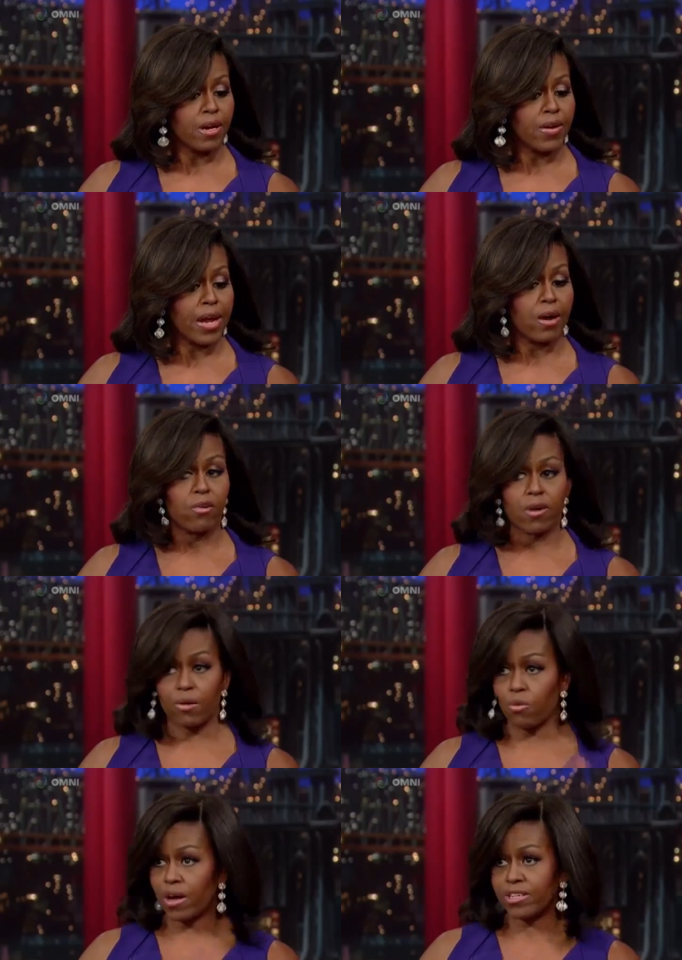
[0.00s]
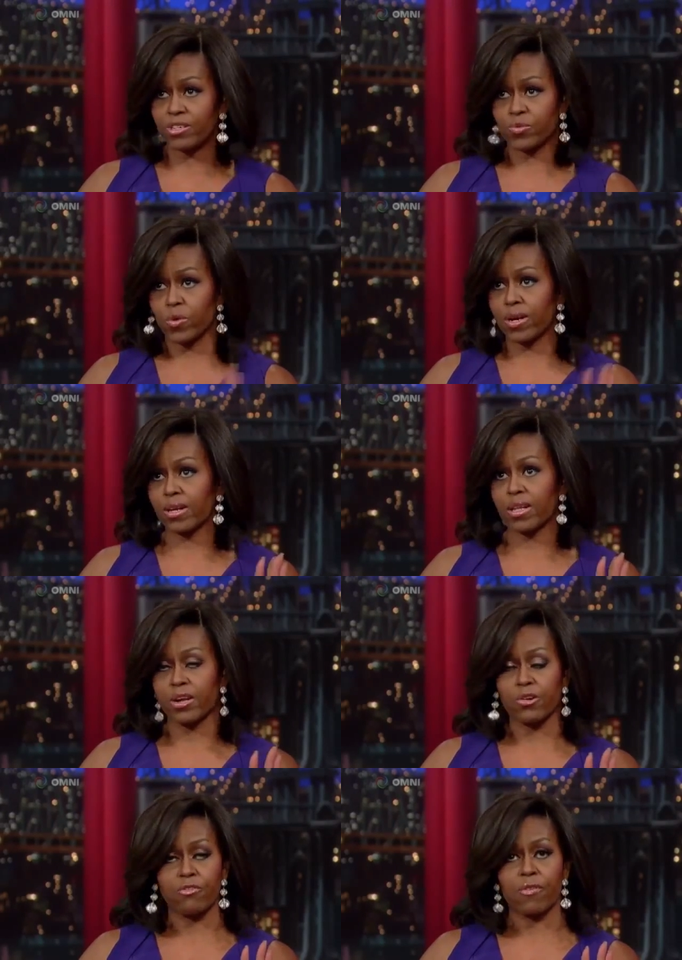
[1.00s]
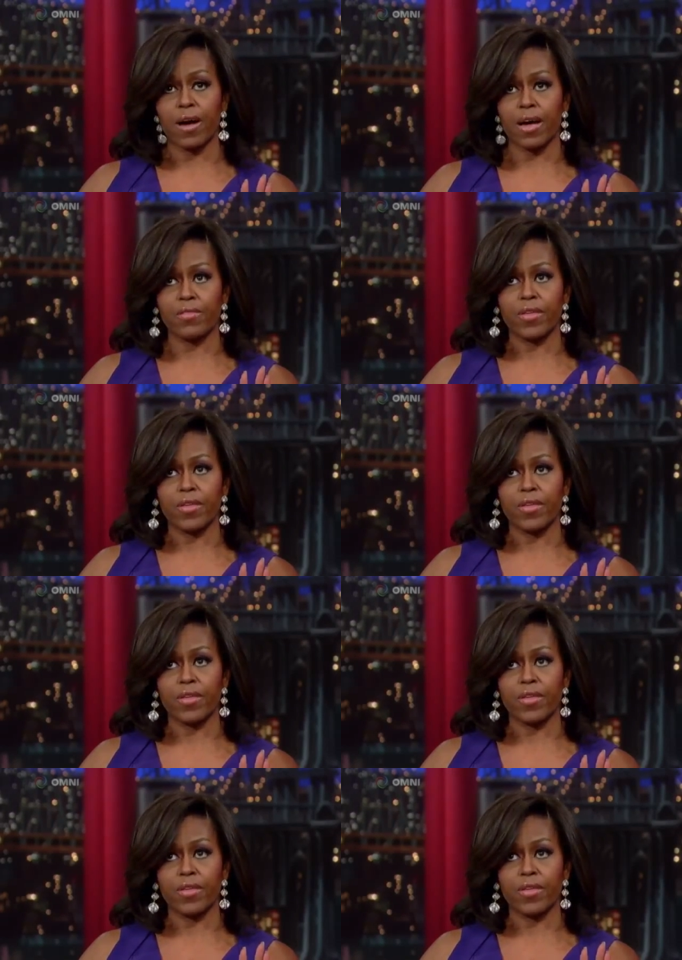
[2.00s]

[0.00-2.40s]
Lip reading: Now, I just want to clarify